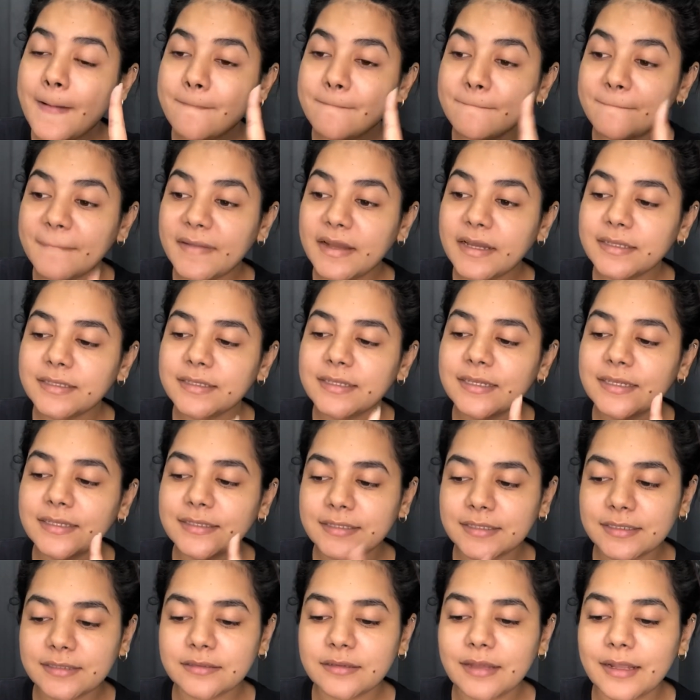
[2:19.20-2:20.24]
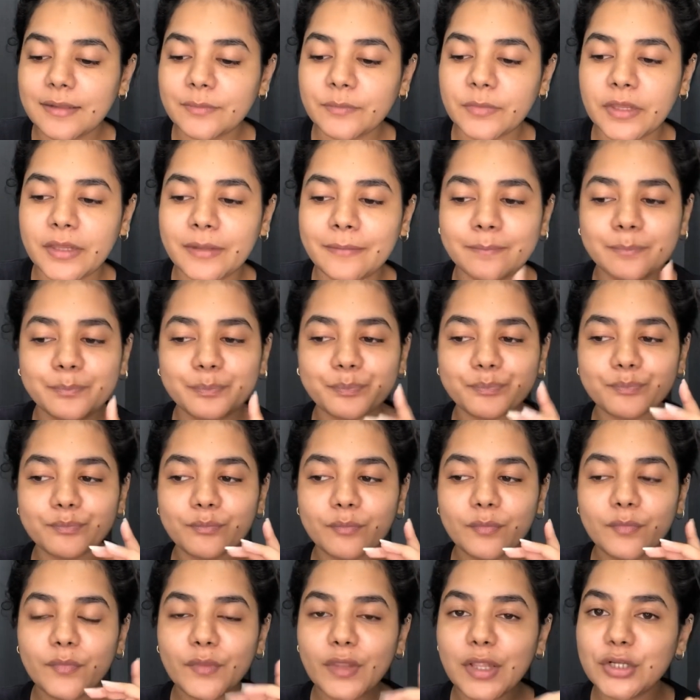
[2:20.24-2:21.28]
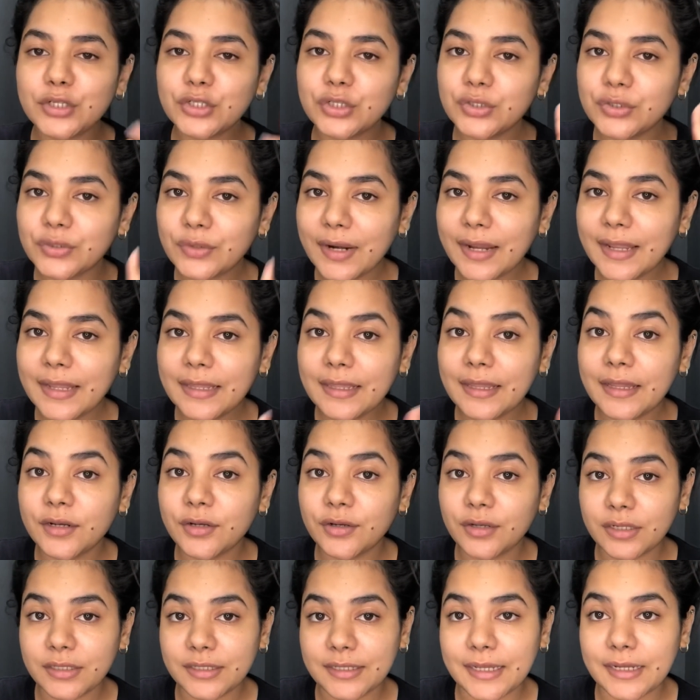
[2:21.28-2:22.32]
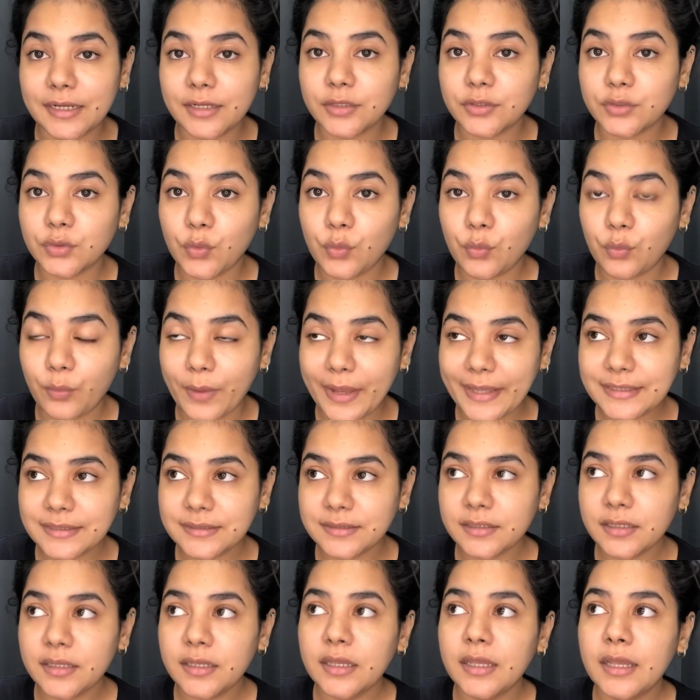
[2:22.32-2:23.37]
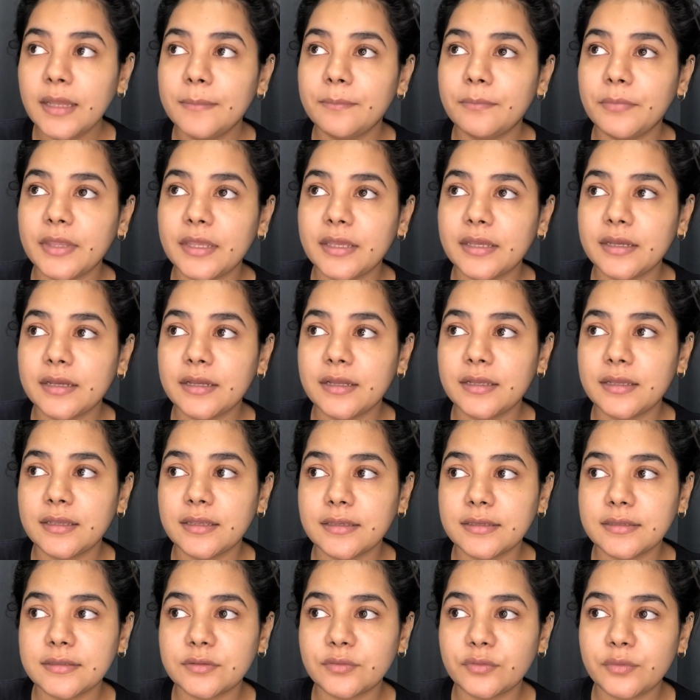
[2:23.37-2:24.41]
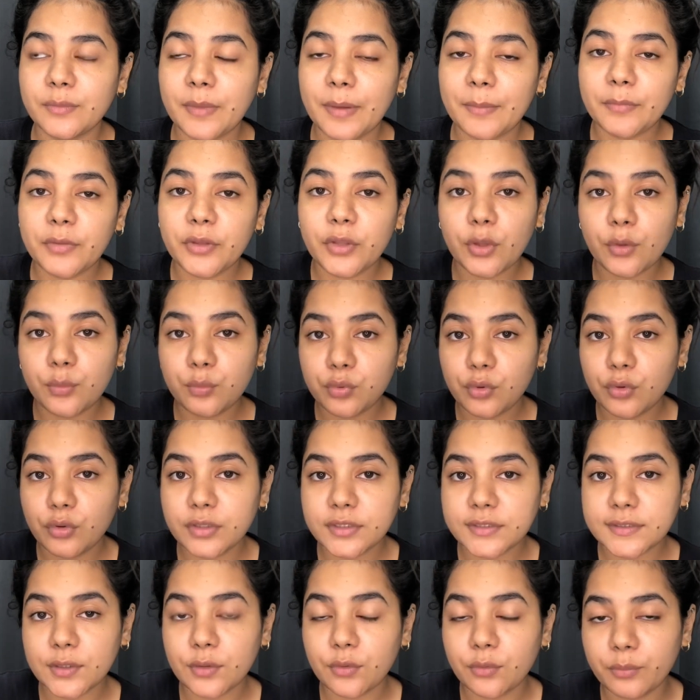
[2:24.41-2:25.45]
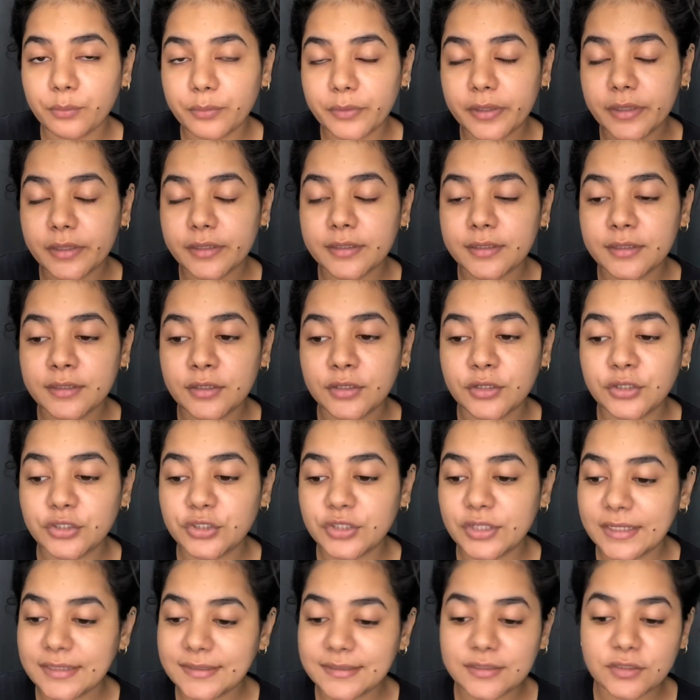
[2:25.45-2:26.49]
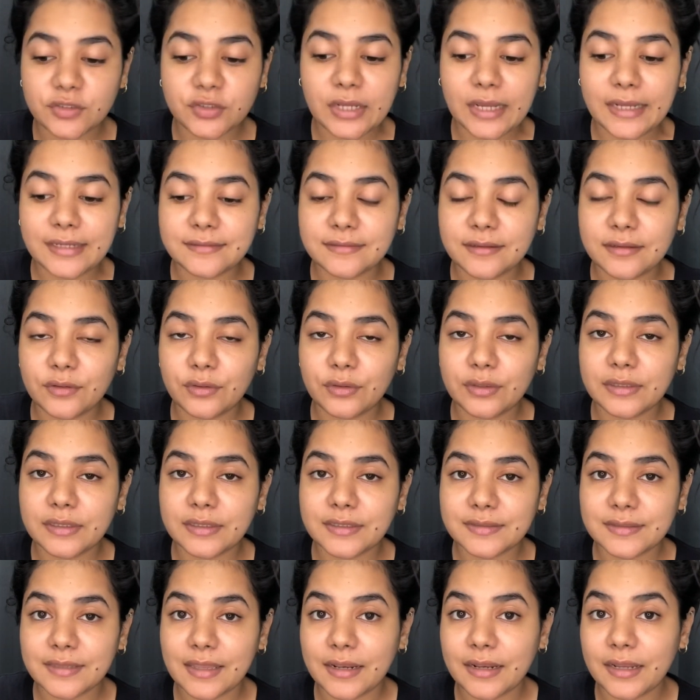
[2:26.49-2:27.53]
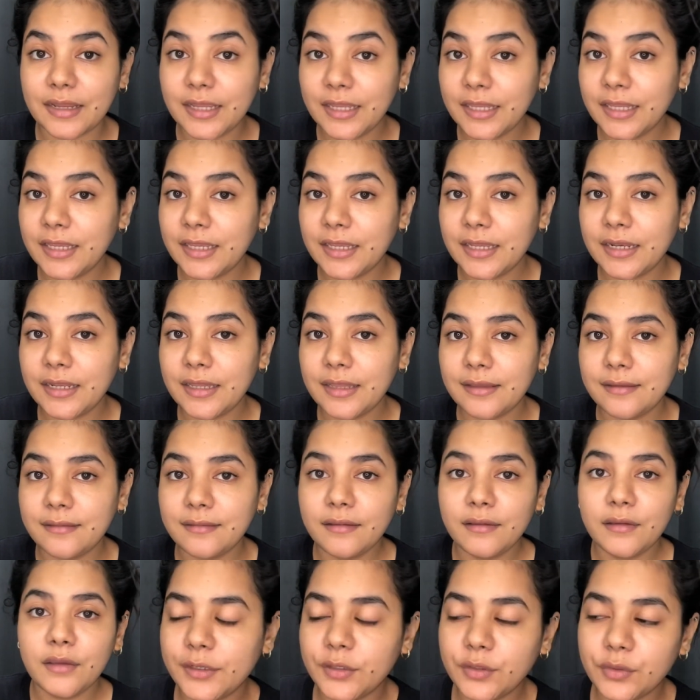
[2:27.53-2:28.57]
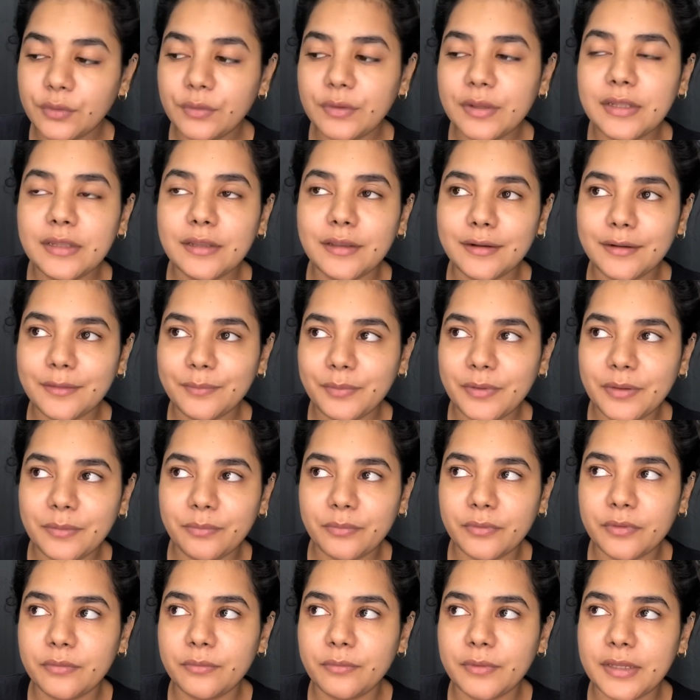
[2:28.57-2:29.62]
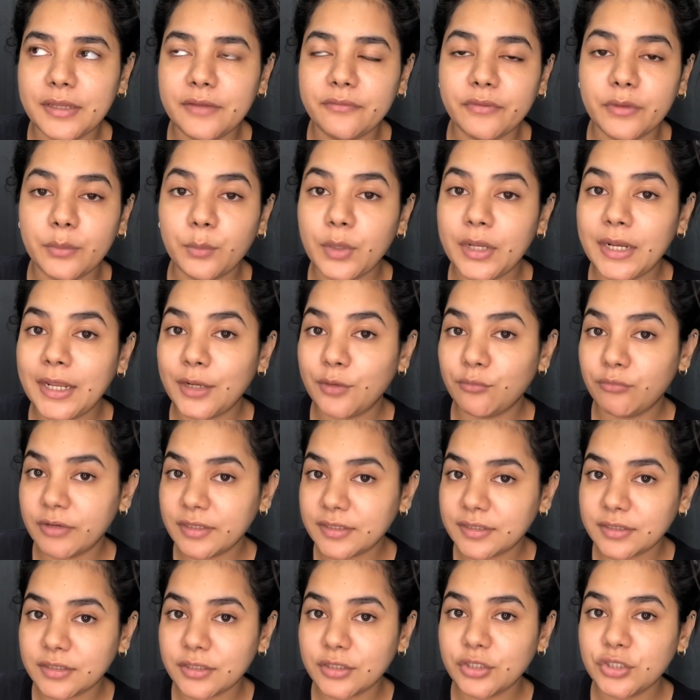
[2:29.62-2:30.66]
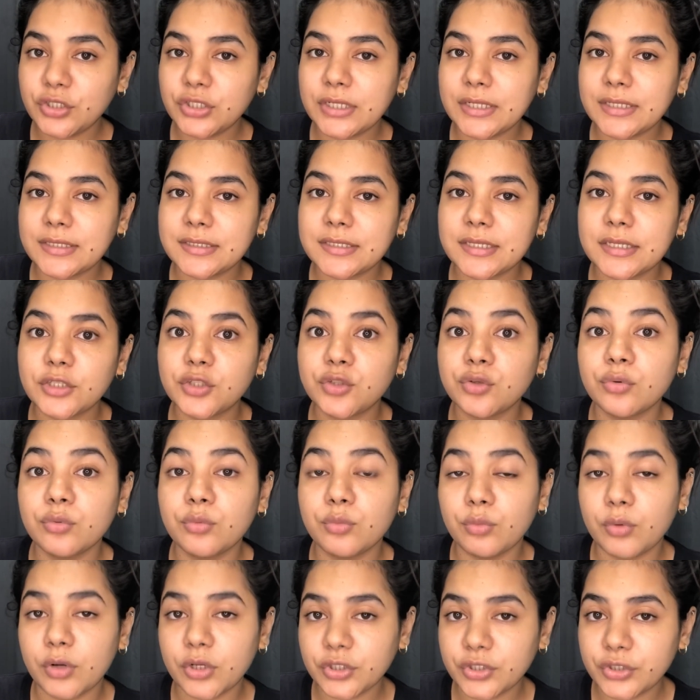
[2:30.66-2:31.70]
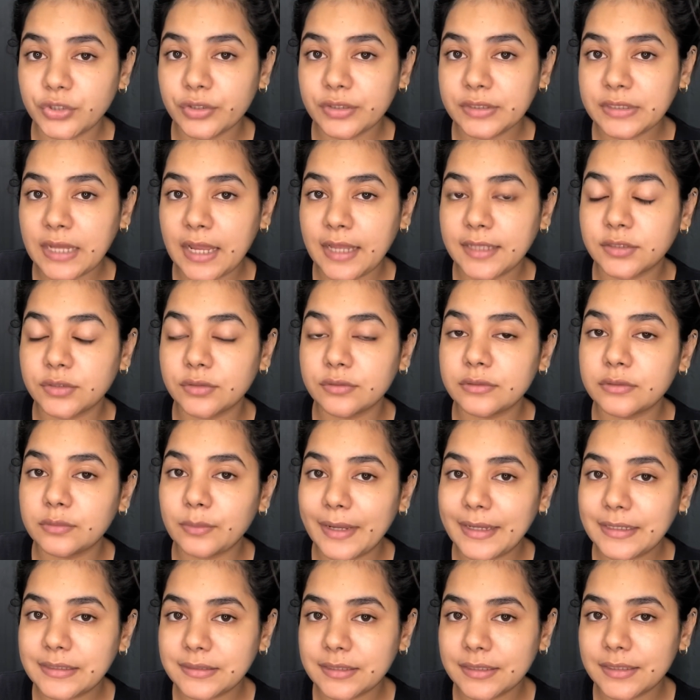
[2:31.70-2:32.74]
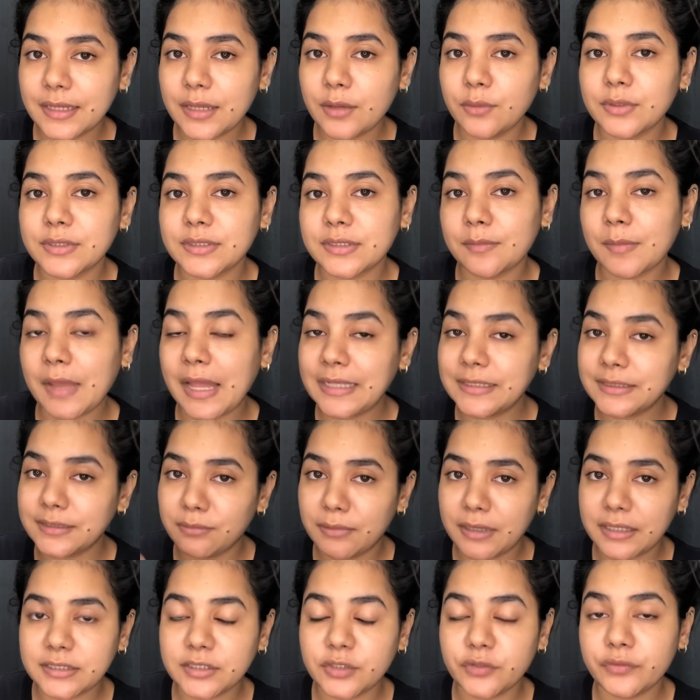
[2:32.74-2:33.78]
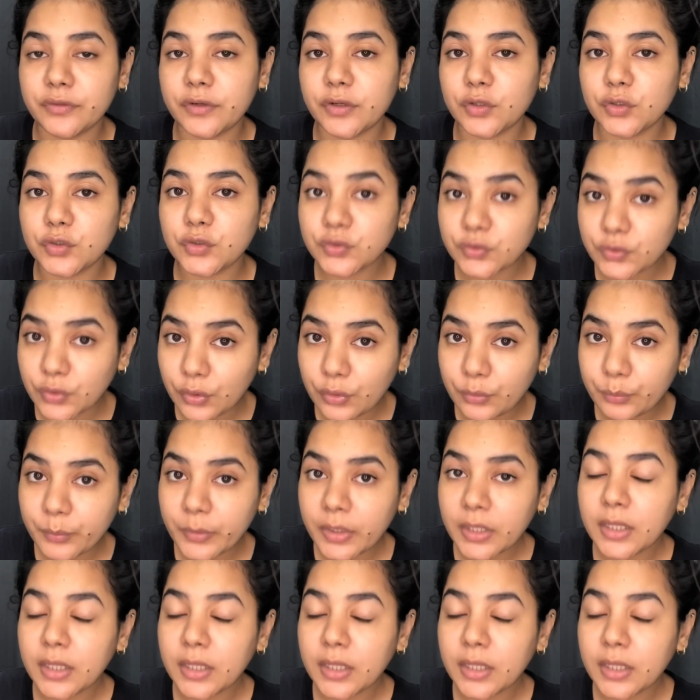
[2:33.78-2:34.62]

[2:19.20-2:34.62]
But he did tell me try and not get it wet, because remember, your pores are open. Just injected all this other ink in it. You know, a lot of people, even when I researched, they said to wash your tattoo twice a day with some antibacterial soap